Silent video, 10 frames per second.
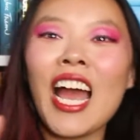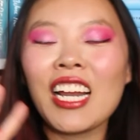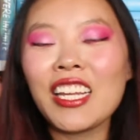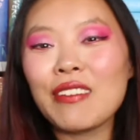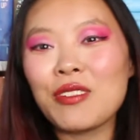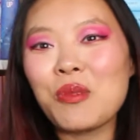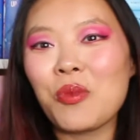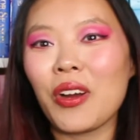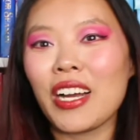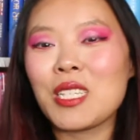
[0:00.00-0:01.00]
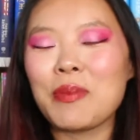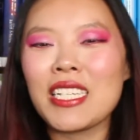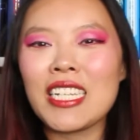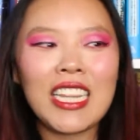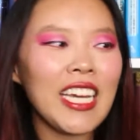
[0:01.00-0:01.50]
I actually have two more, because
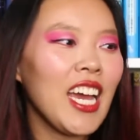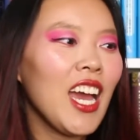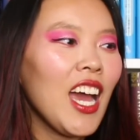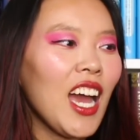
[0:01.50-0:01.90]
basically,